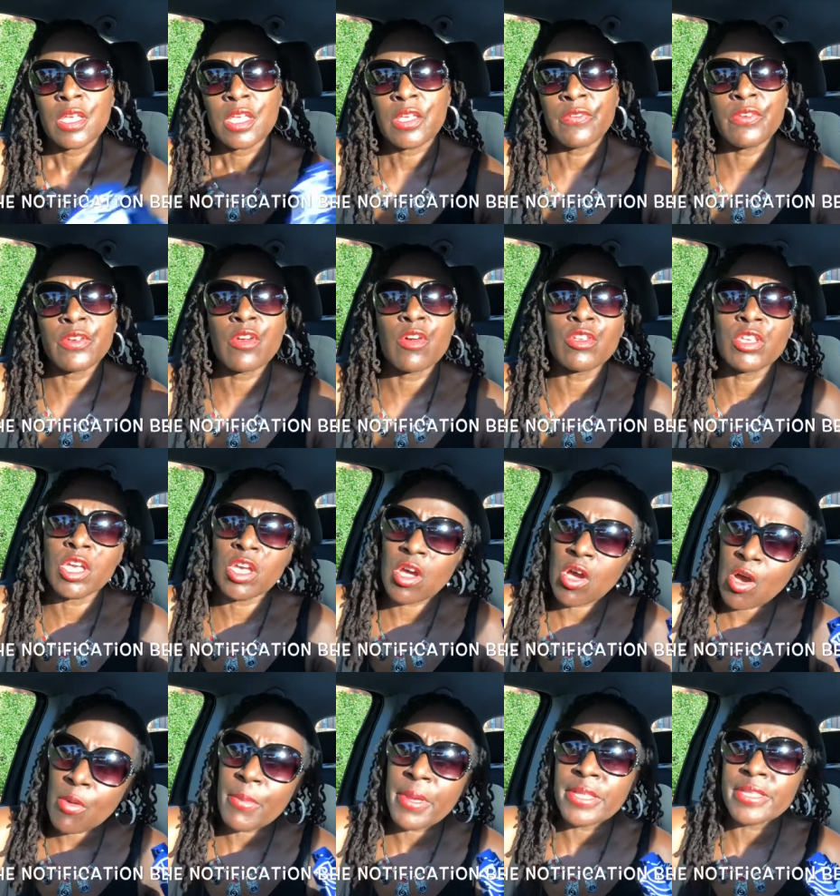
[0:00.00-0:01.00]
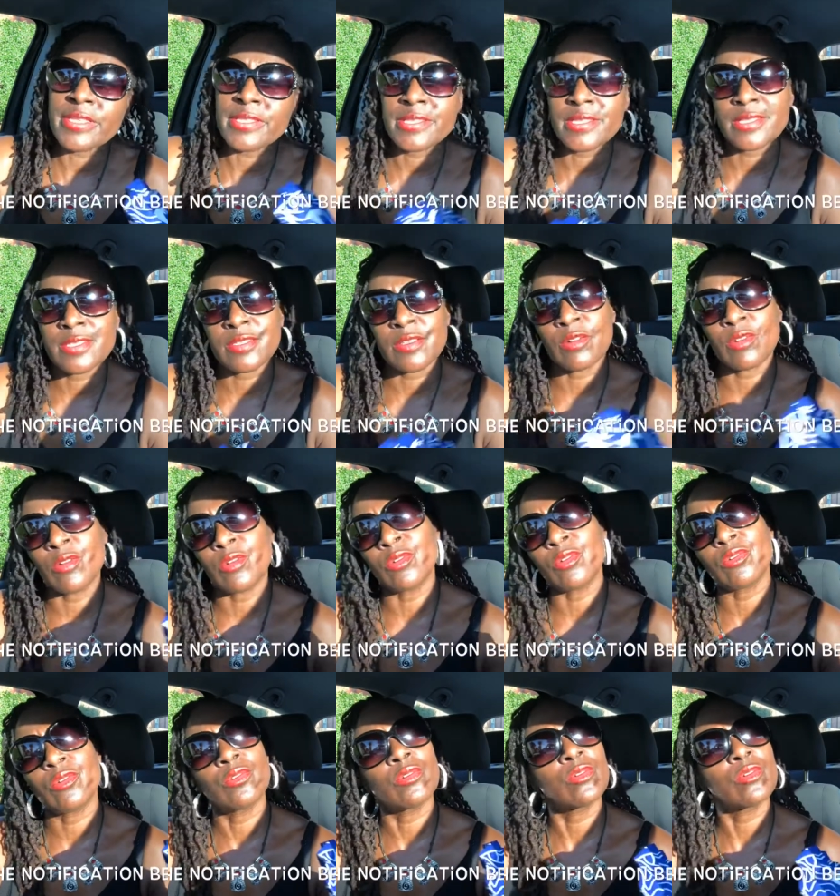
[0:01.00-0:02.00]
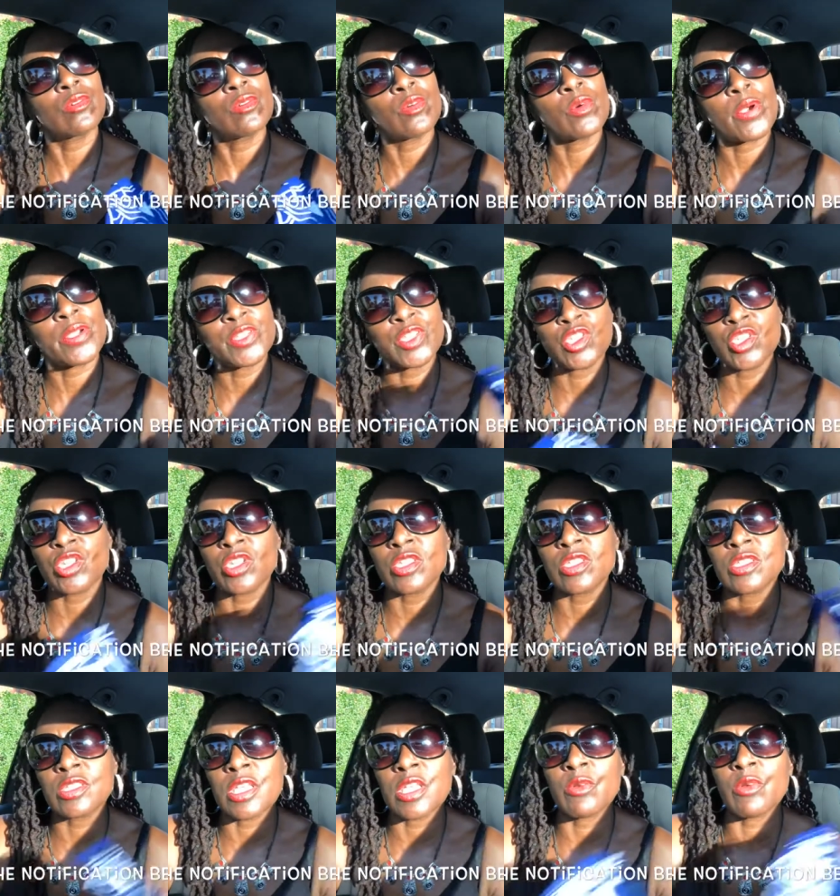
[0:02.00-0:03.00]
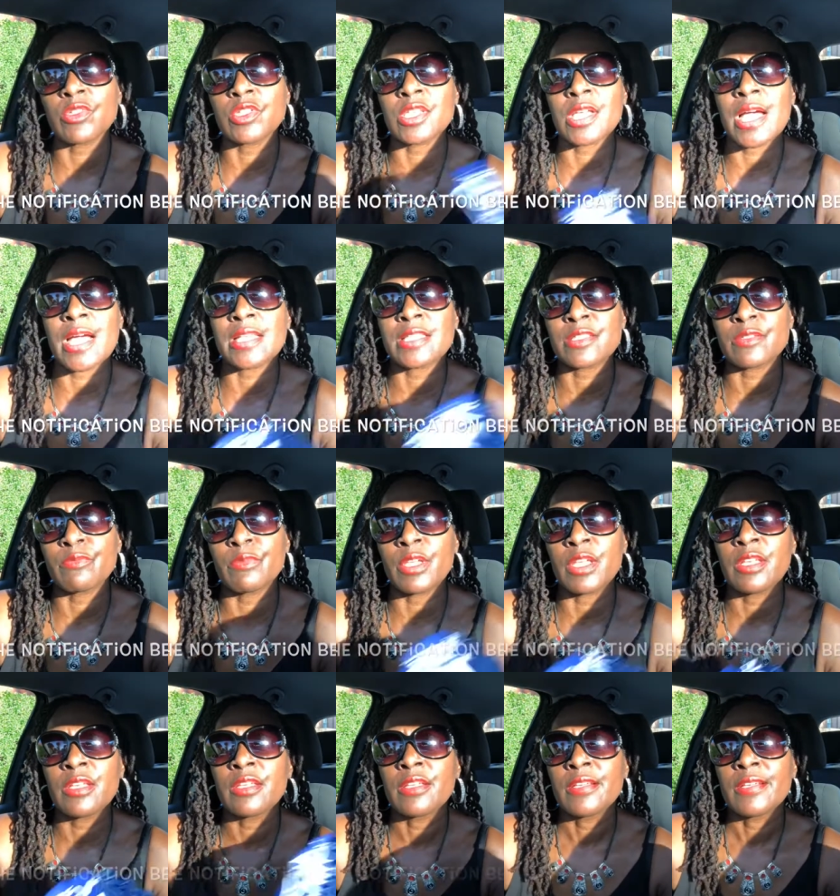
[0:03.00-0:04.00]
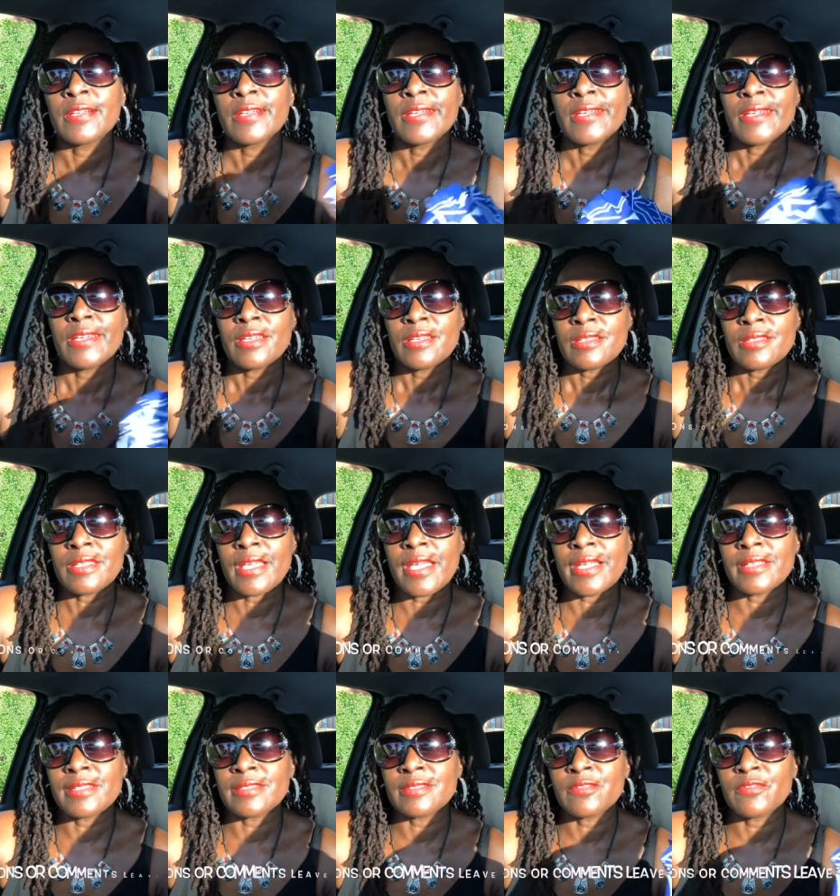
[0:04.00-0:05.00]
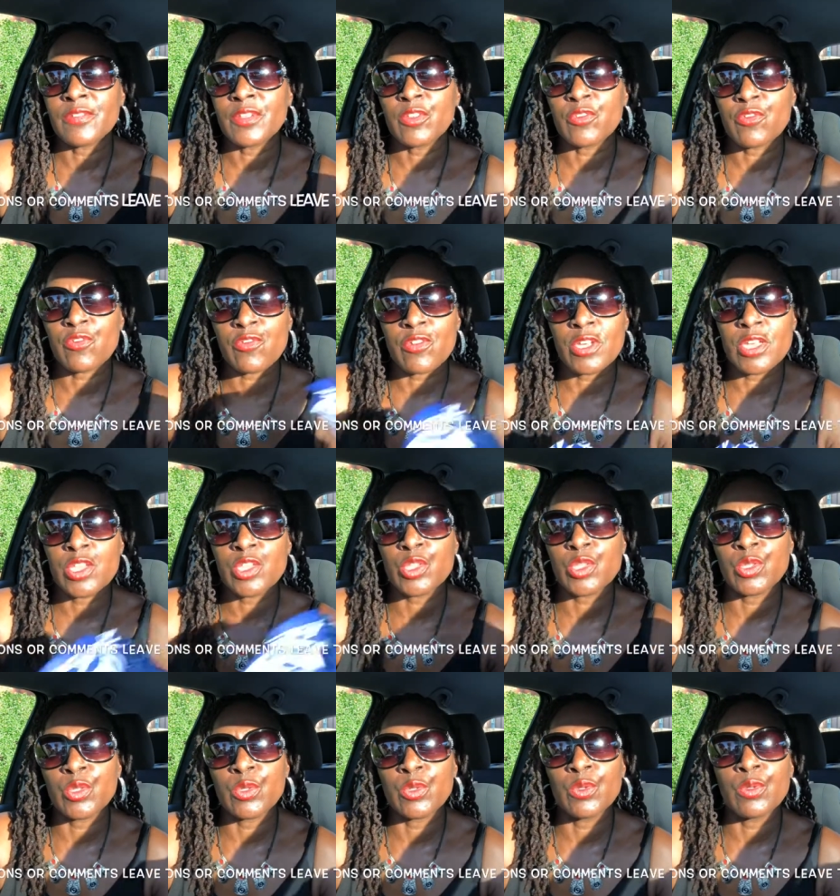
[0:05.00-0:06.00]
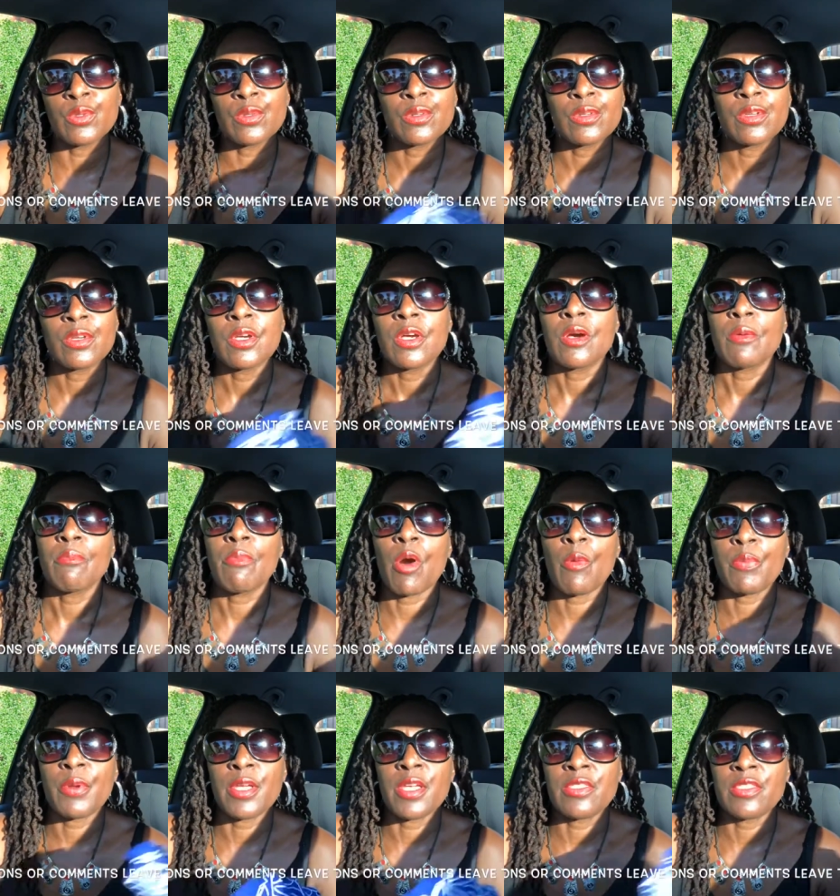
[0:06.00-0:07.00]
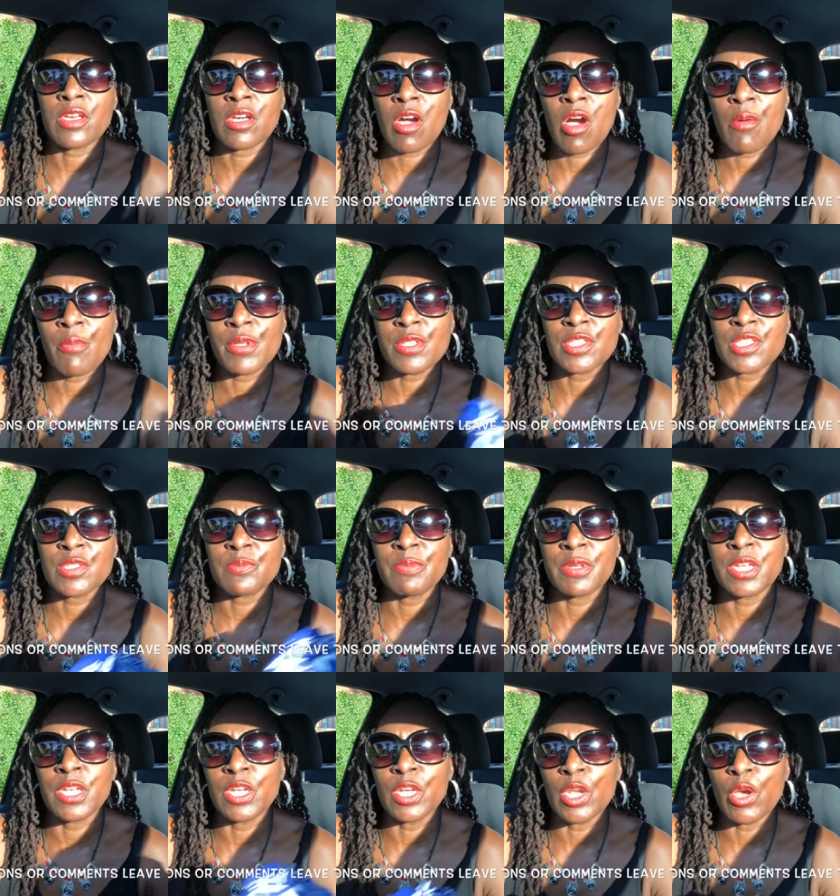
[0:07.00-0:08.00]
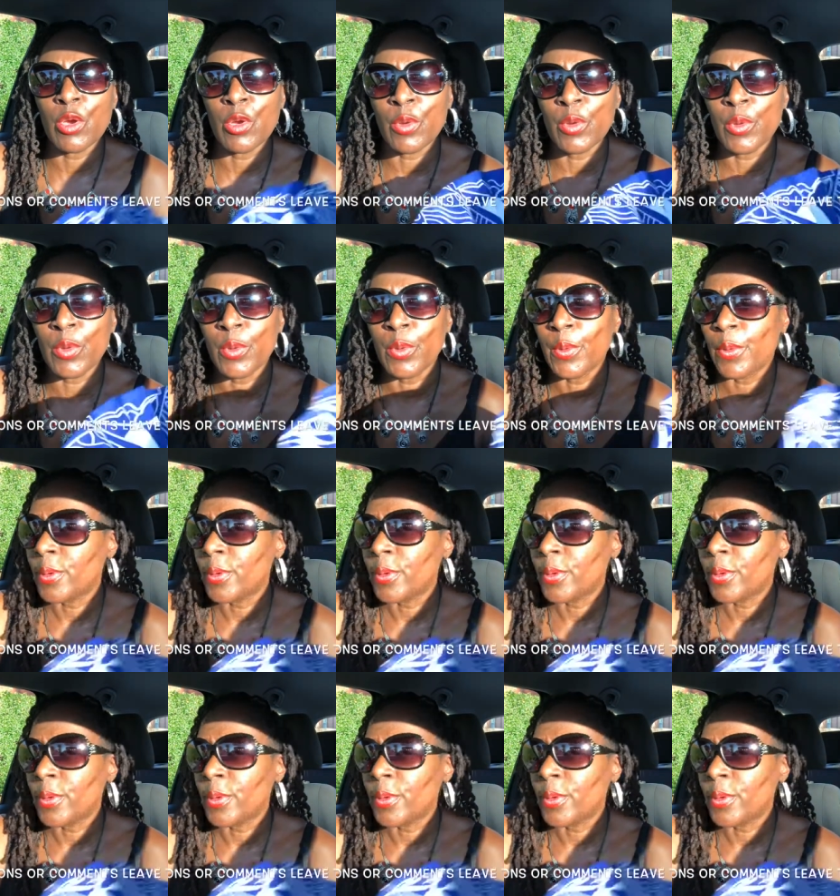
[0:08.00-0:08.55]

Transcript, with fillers: if you've got any comments or questions that you want to ask me then feel free to pop it in the comments below